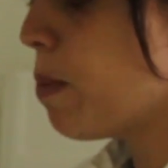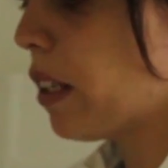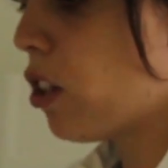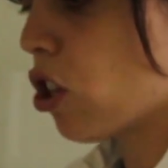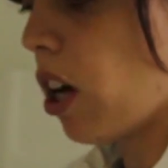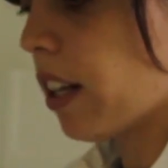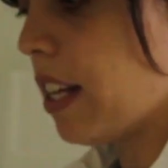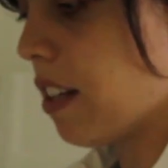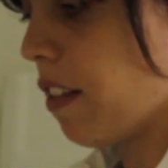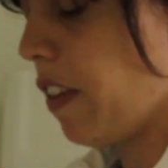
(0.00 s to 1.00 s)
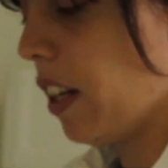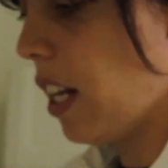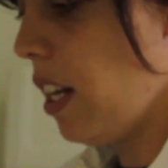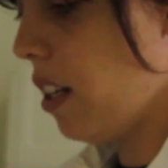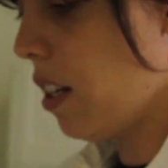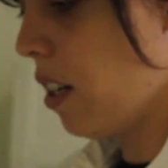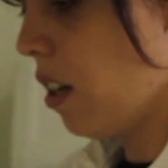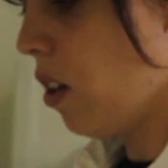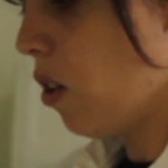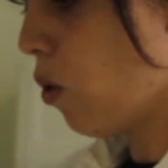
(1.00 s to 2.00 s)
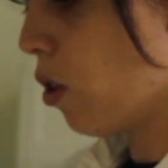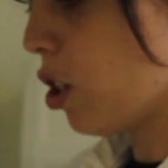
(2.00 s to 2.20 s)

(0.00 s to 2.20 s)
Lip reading: melted chocolate as a filling, or